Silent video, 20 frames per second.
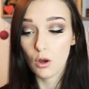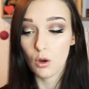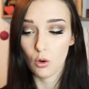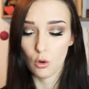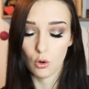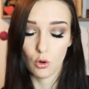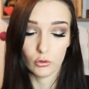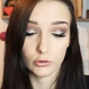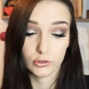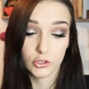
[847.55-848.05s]

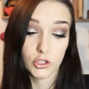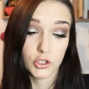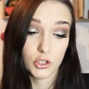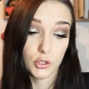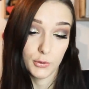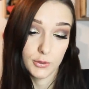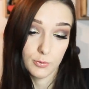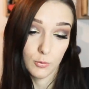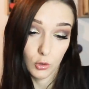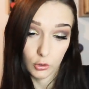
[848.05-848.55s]
or to
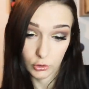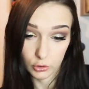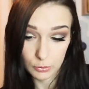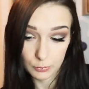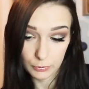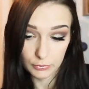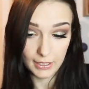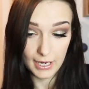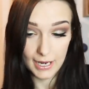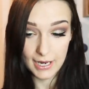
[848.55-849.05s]
use more
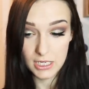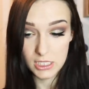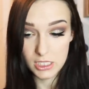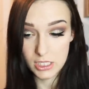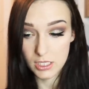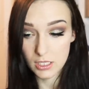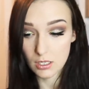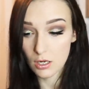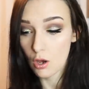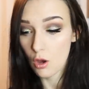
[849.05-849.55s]

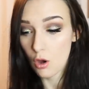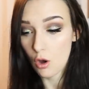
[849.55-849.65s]
lubrication,